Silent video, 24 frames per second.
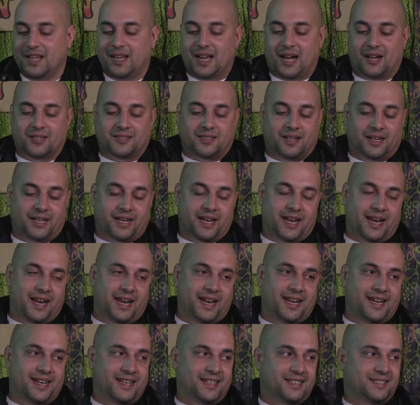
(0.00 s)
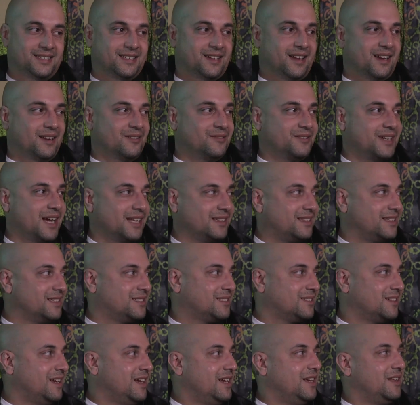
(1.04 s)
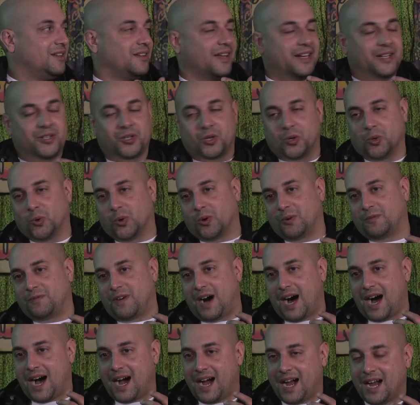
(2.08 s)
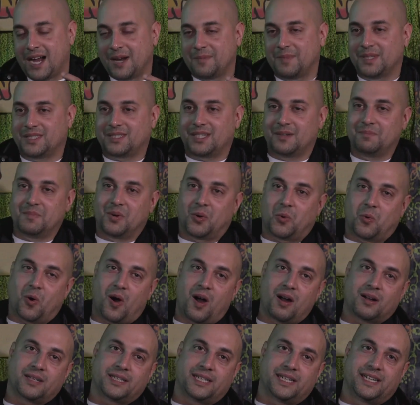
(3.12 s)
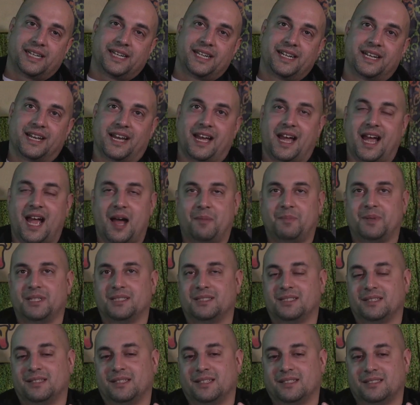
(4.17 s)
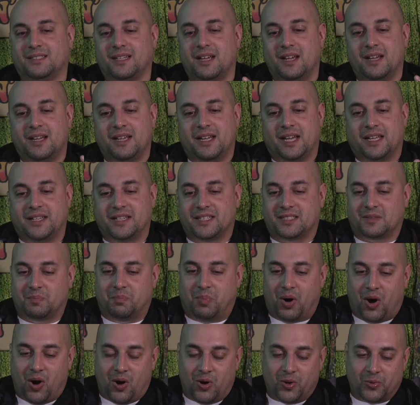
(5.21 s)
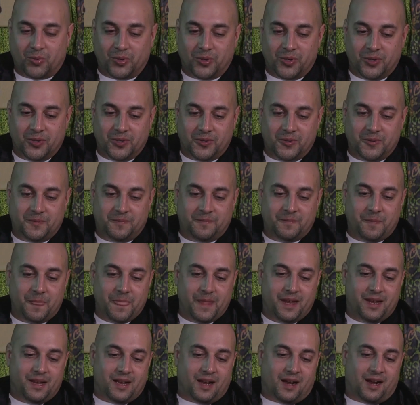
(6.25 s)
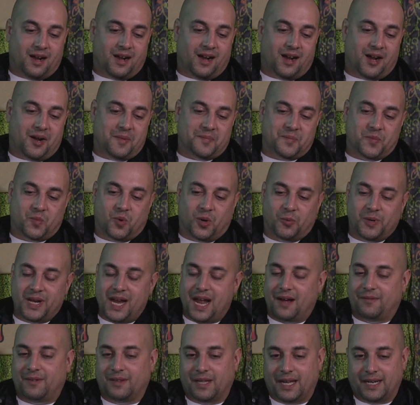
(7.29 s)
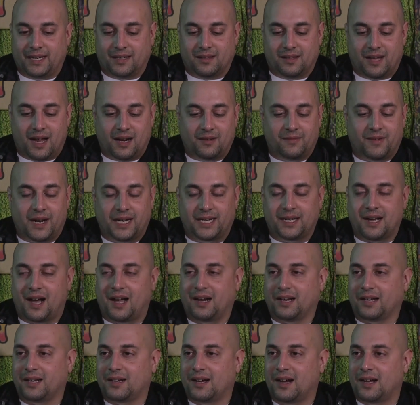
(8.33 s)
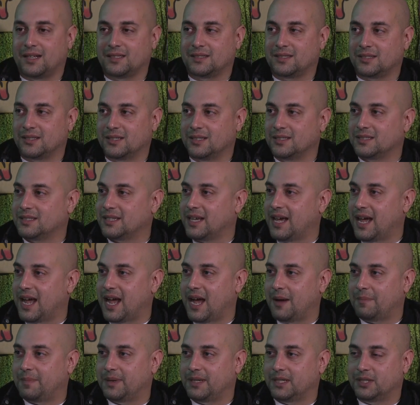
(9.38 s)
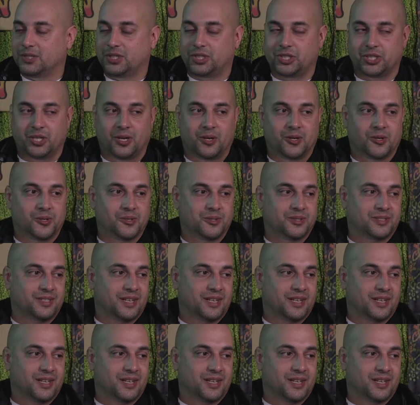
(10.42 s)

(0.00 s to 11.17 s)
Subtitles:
I was like, hey, it's kind of got this like cool vibe. It's in Milwaukee. It happens in this ballroom where we have like a lot of iconic concerts that happen and shows.